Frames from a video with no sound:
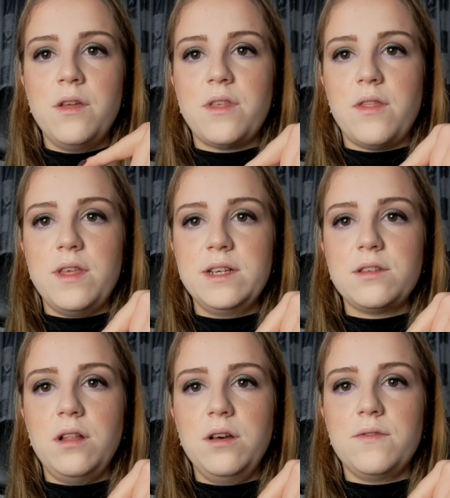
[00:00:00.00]
Then this
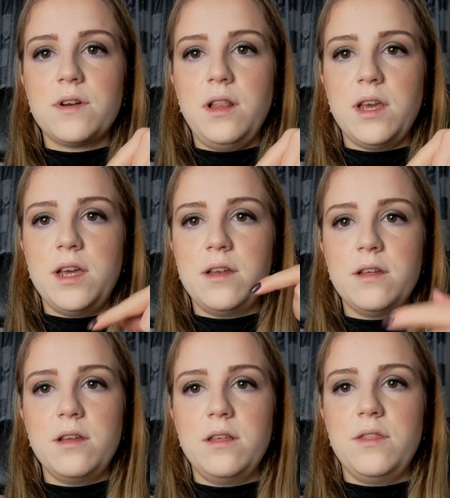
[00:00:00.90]
all over the lid,
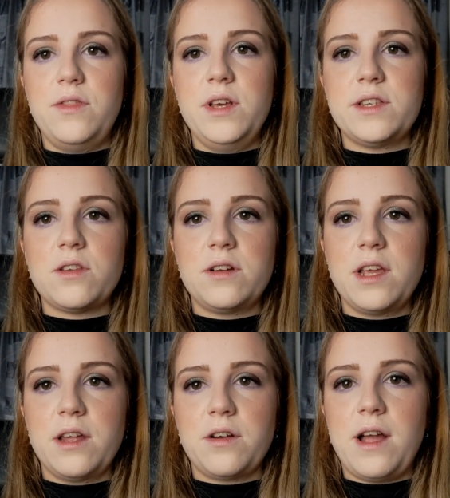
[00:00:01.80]
this on the
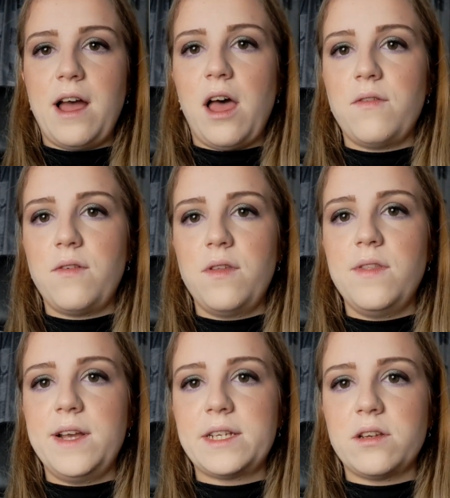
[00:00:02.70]
inner half,
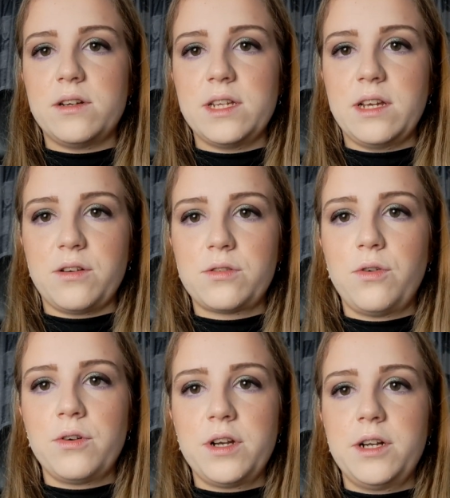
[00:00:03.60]
this on the inner
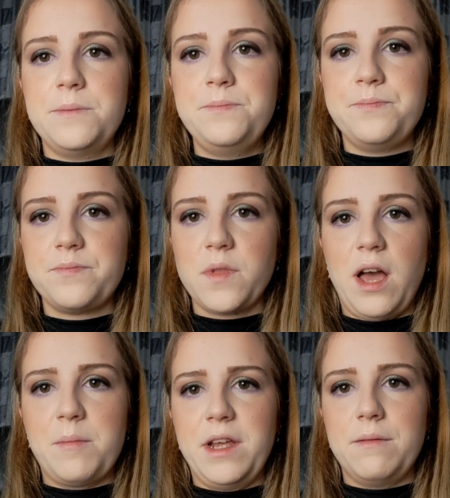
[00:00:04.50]
quarter,
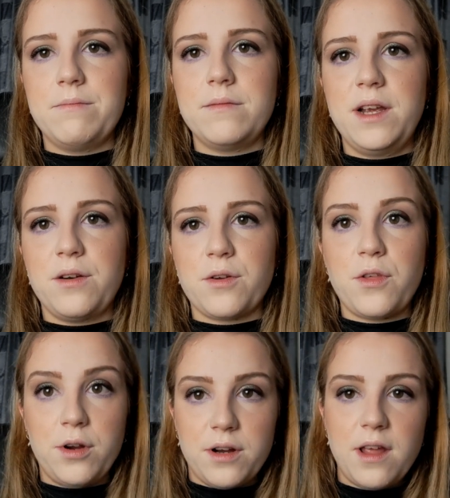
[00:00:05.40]
inner
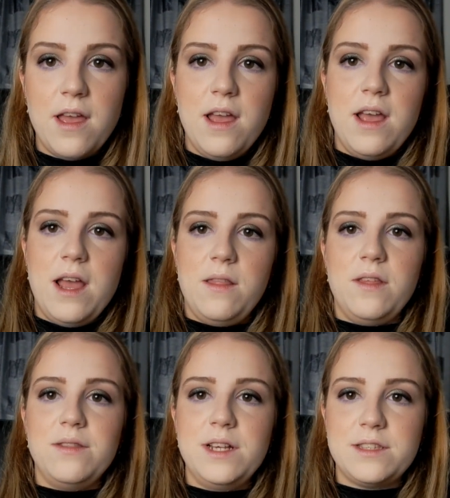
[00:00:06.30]
third, And
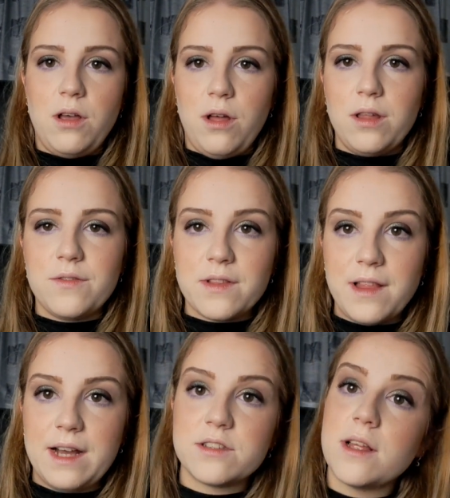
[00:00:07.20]
then this all over the
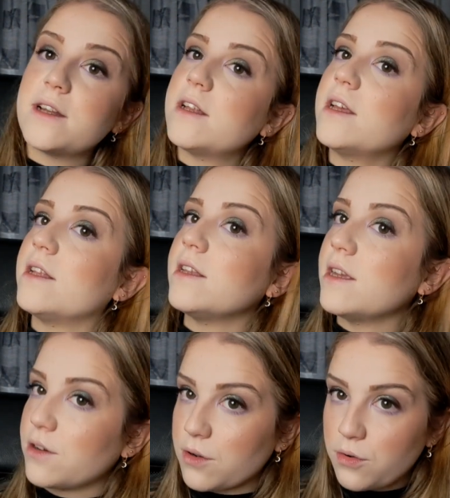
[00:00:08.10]
lash line and in the
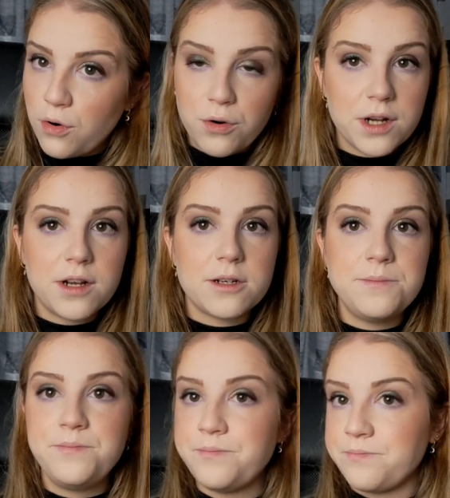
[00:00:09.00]
inner quarter.